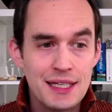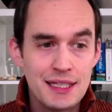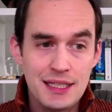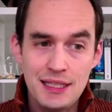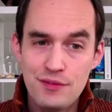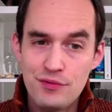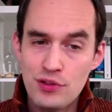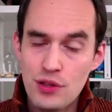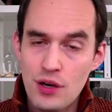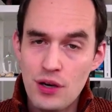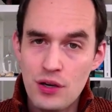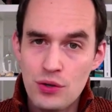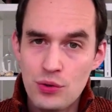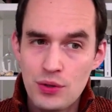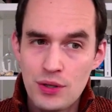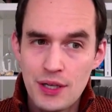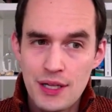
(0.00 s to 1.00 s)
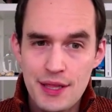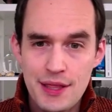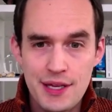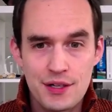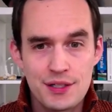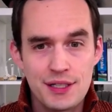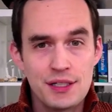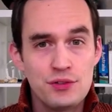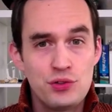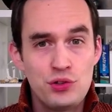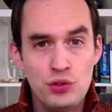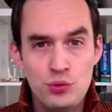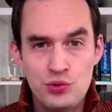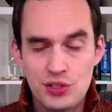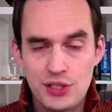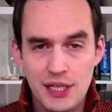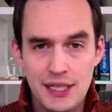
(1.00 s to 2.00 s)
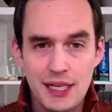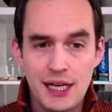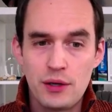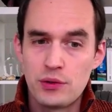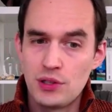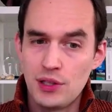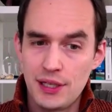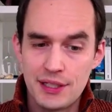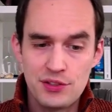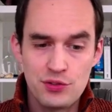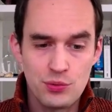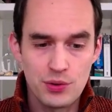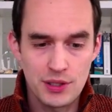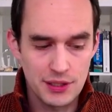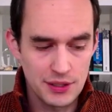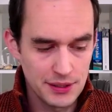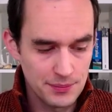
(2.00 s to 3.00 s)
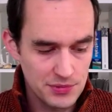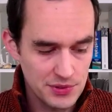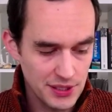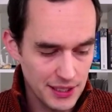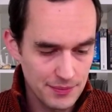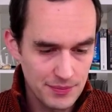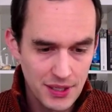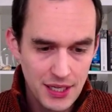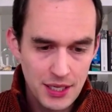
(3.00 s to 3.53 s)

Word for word: Even though they are not due today, I would like to work on them today.